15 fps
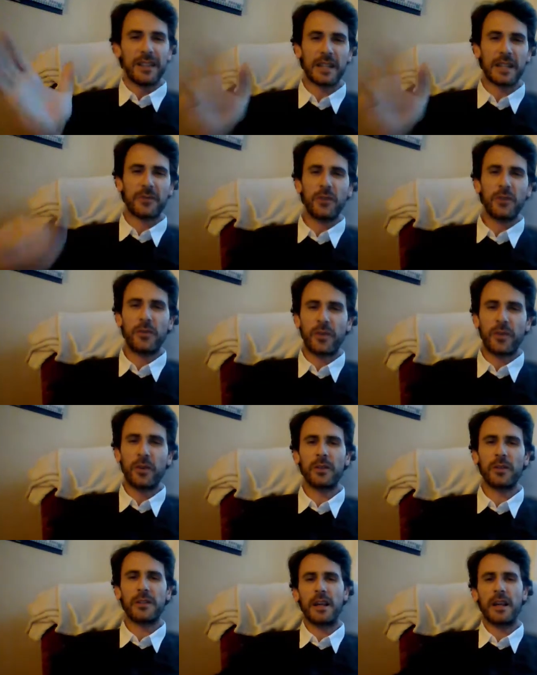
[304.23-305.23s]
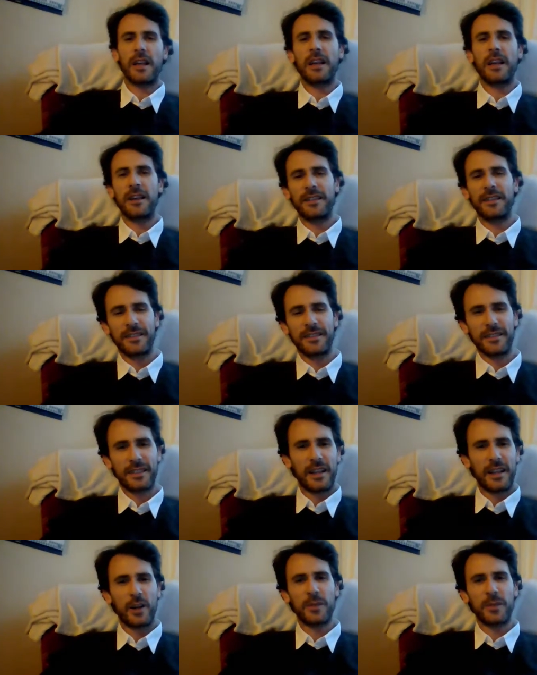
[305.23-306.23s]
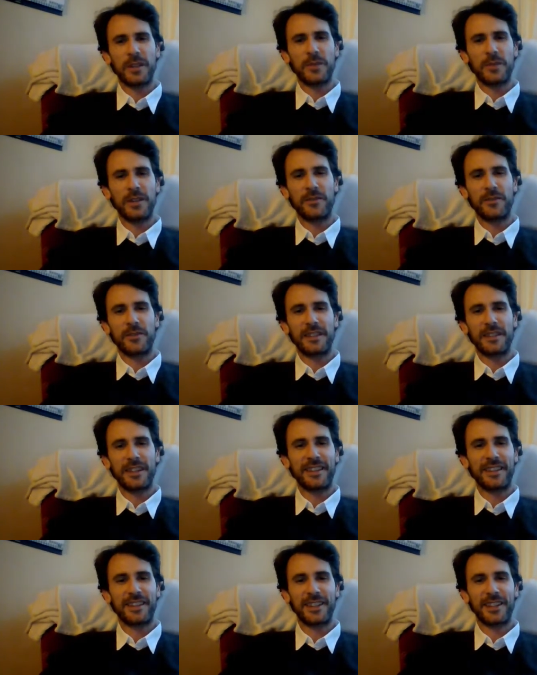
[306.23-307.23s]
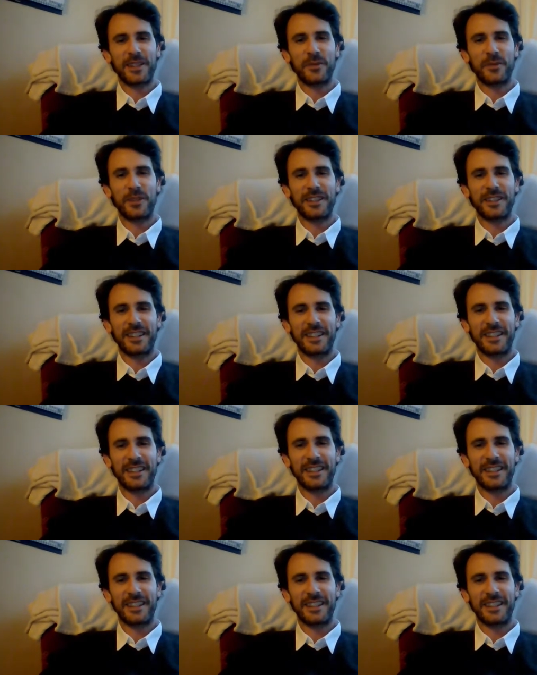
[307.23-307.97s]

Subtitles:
that's food for thought. Hope that's been interesting. Thanks for watching.